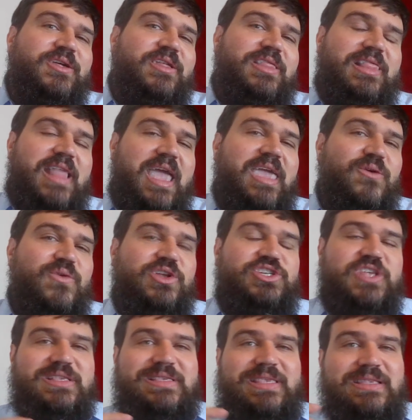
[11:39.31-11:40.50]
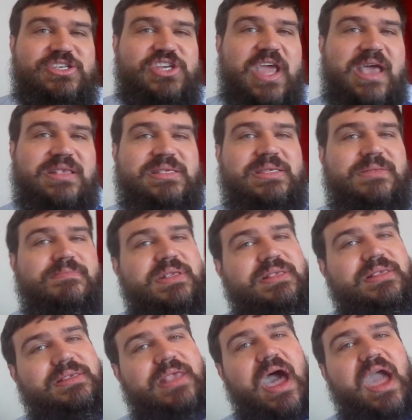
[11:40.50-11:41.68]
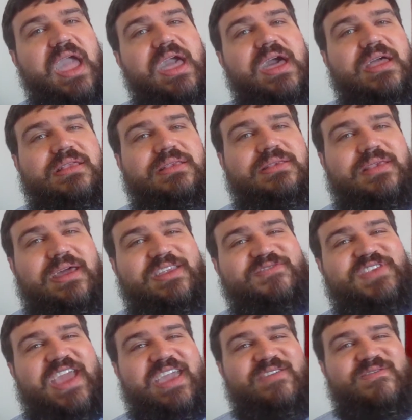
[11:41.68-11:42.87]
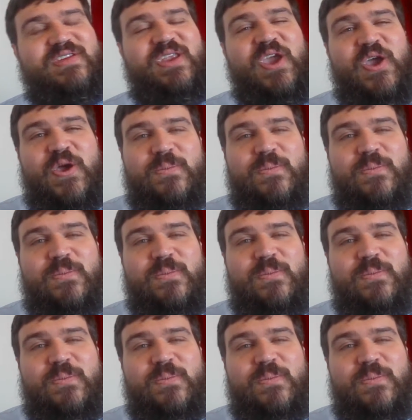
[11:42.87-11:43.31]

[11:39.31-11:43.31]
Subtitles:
language that suggests Messiah, son of David,